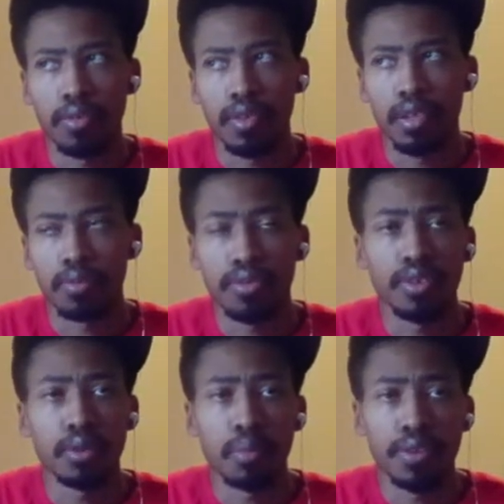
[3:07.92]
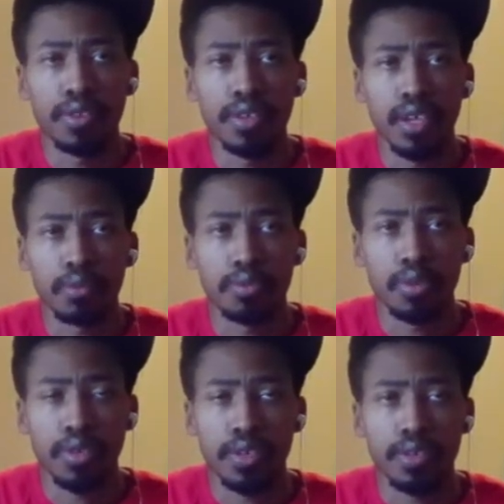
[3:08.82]
It was on a Monday I was
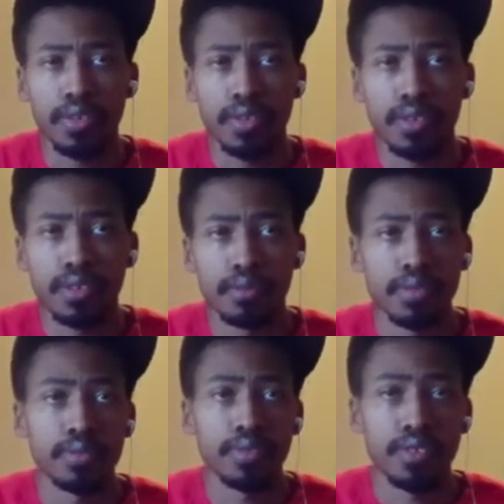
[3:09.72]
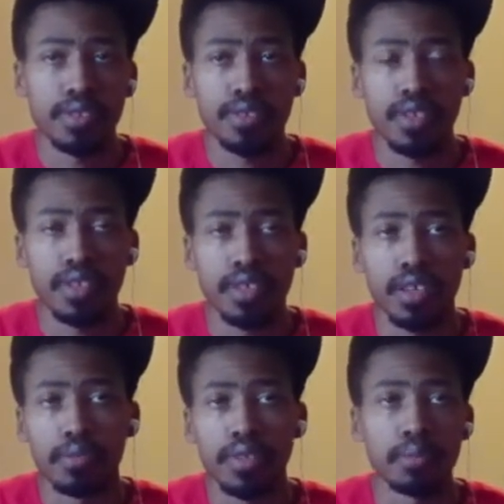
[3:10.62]
working, which was a good thing.
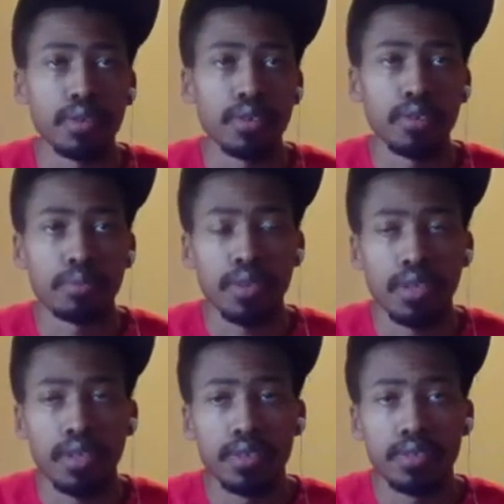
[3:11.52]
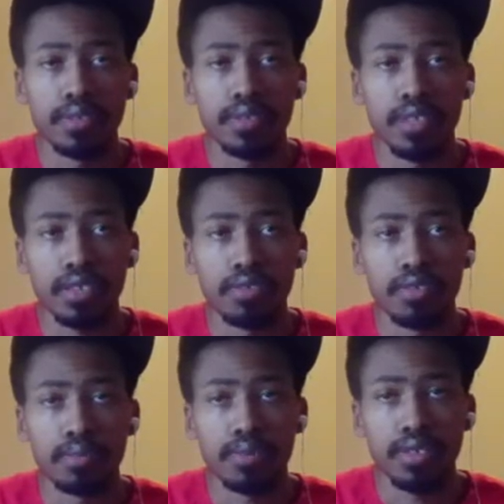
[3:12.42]
I was able to go up there, check on
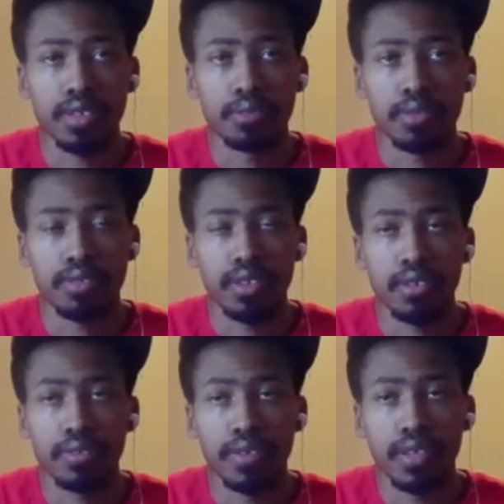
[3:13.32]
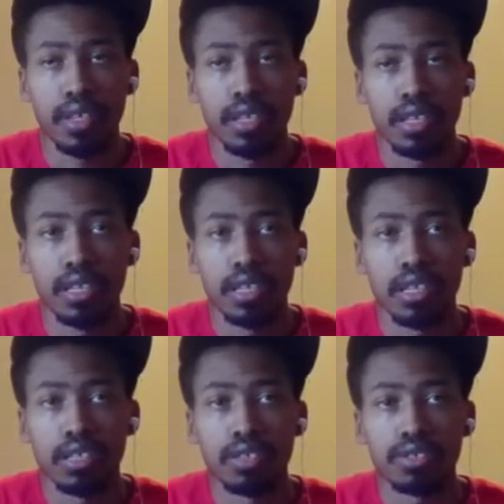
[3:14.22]
him, see him and stuff.
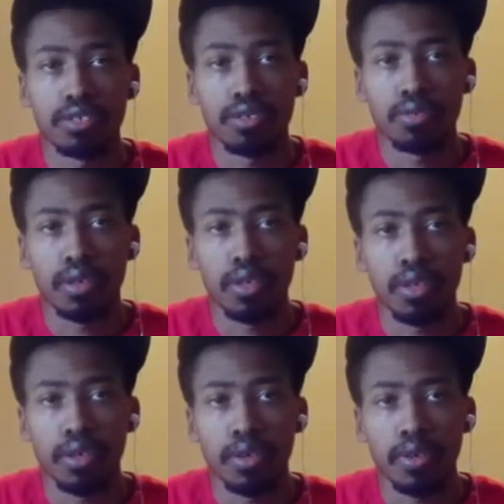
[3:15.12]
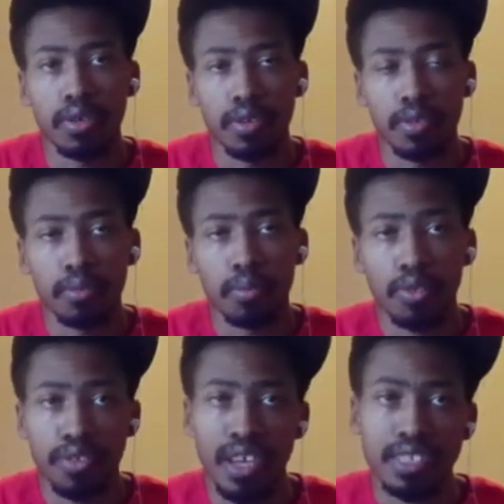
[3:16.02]
So
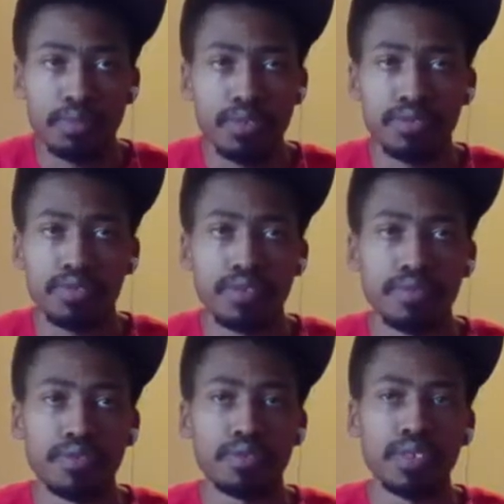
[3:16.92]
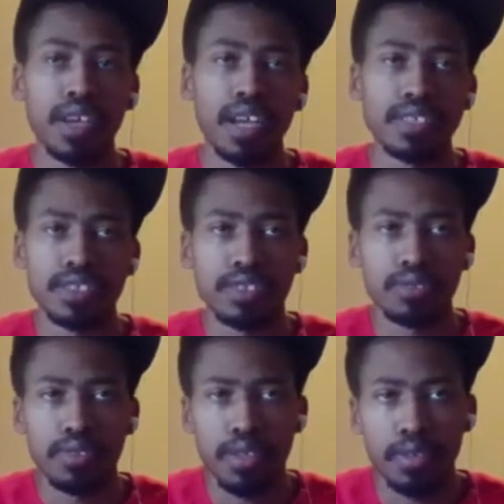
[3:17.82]
most hospitals, if you in the
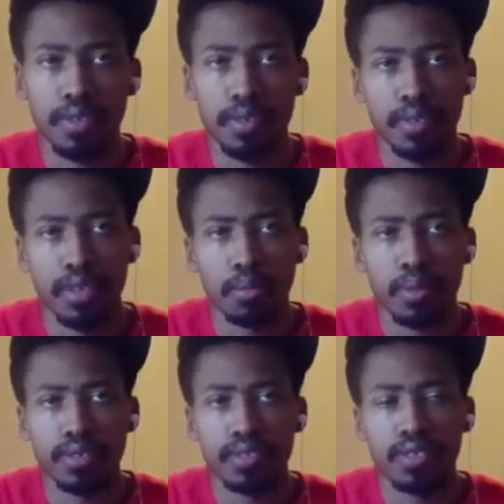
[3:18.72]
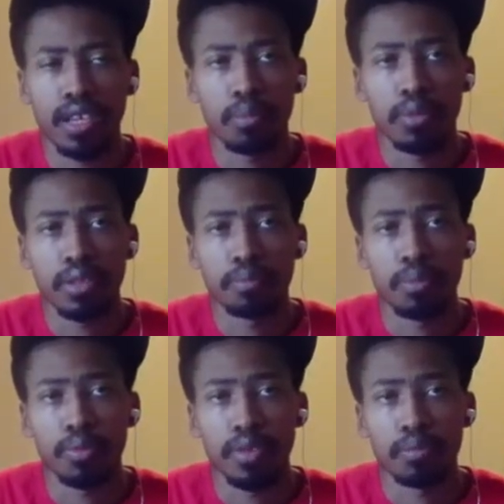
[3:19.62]
ICU, they limit how many
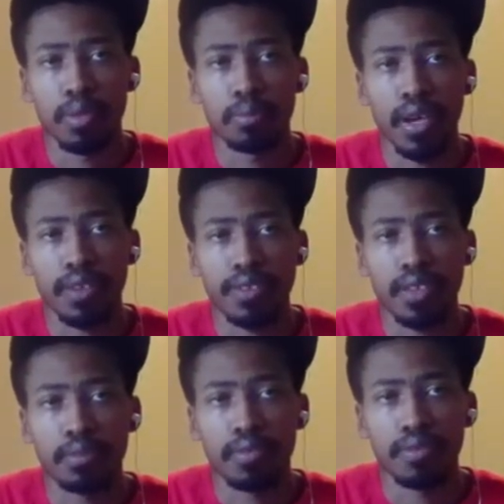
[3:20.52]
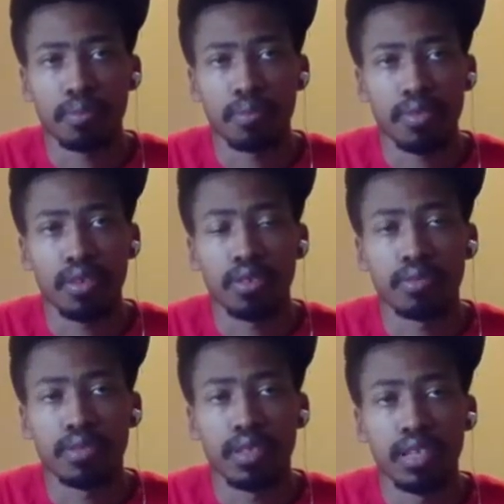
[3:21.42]
people can be back there with them.
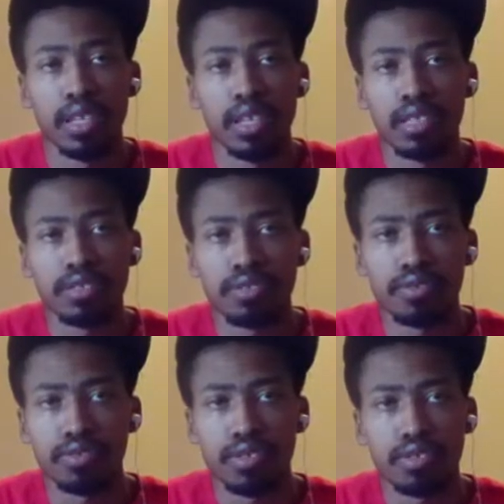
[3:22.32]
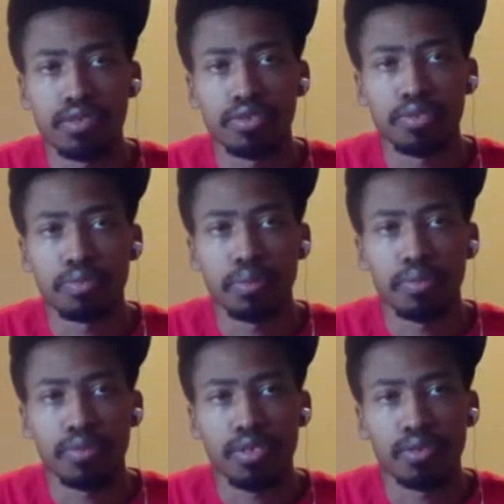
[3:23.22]
It's usually only 2
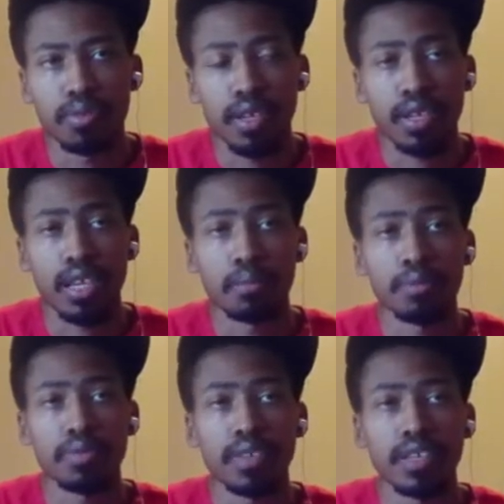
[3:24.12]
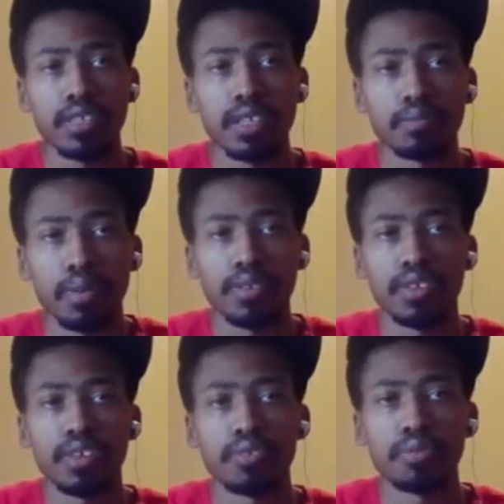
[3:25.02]
people. So when I came upstairs, I'm about to
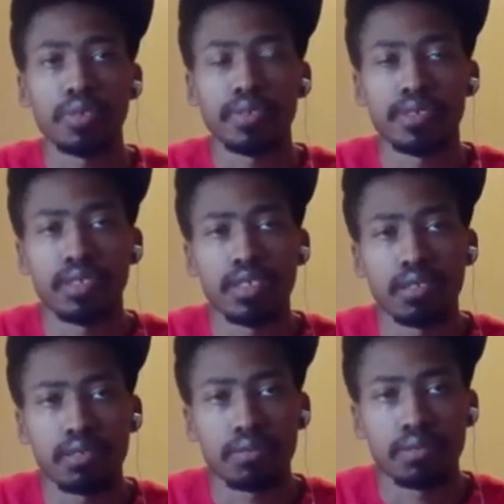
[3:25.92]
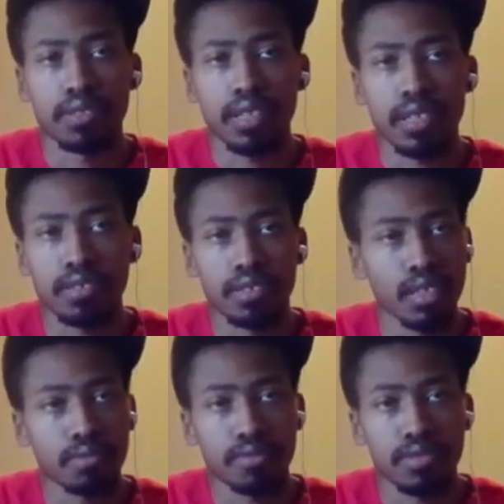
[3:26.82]
get off work. I come upstairs because
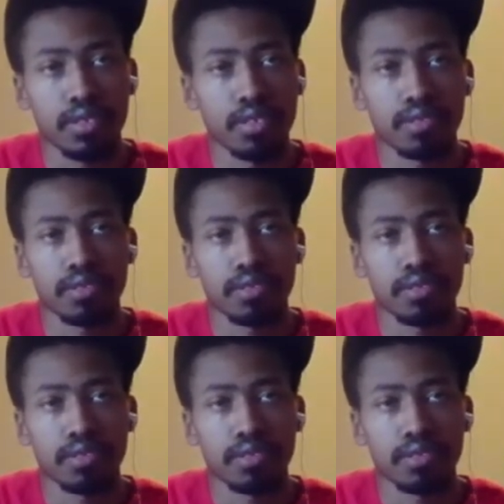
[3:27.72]
I was going to sit.